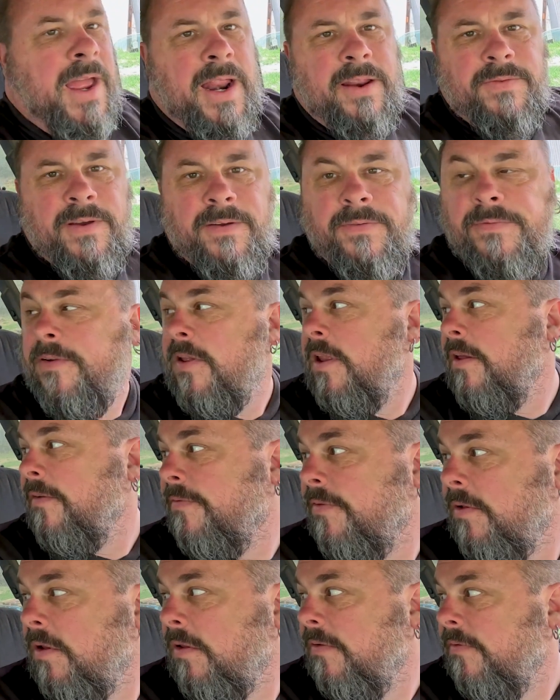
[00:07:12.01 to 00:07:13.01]
that if I fill
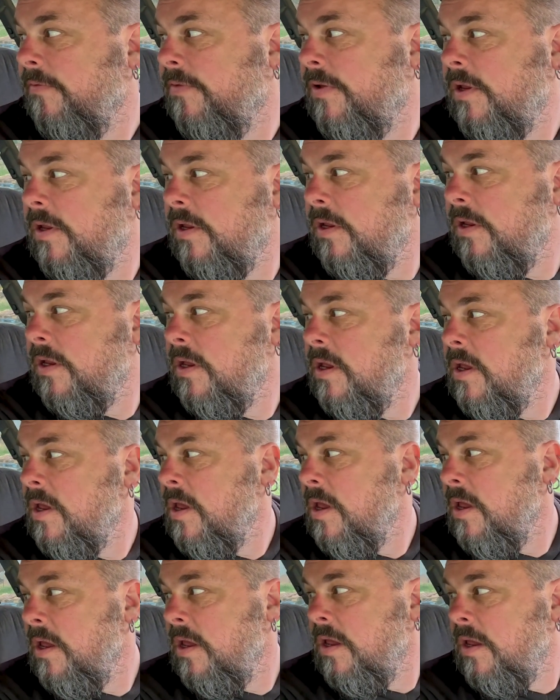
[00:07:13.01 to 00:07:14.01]
it full of
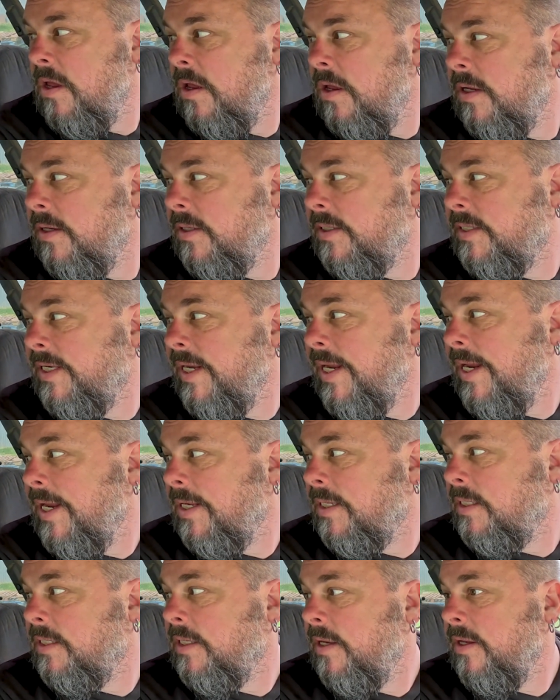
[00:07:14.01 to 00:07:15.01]

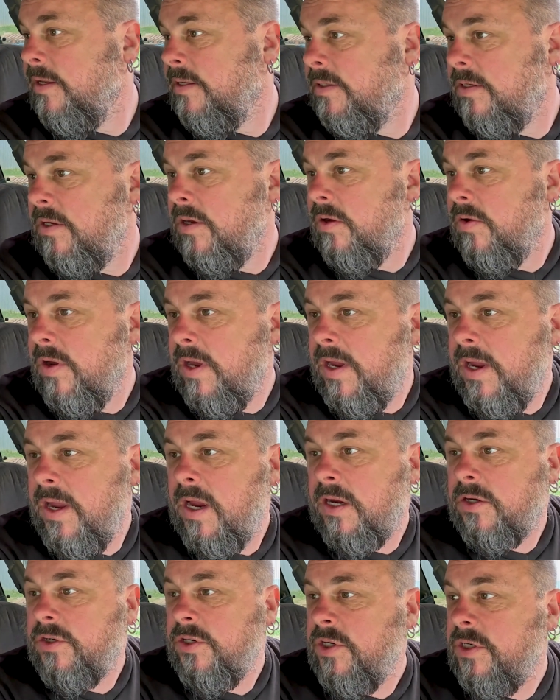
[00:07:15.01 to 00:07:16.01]
seeds. So I
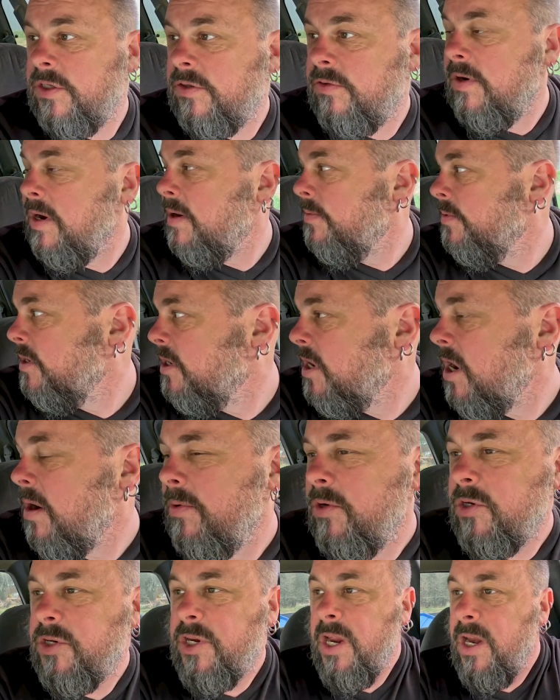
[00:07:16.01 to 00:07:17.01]
actually just grabbed a
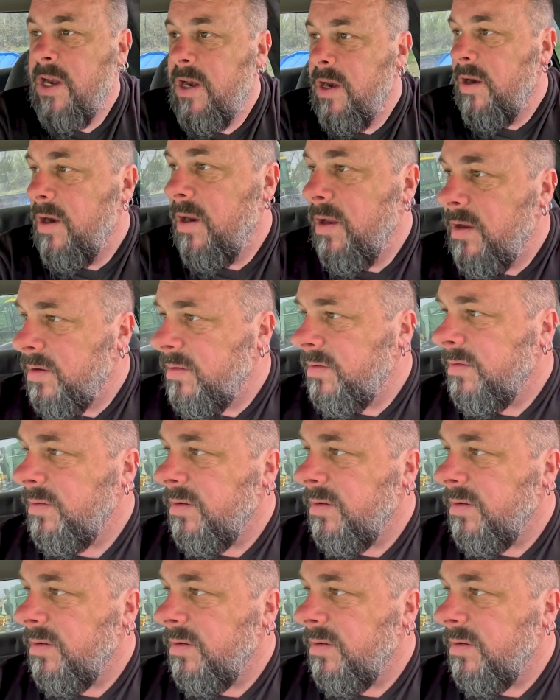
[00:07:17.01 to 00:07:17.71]
garbage can and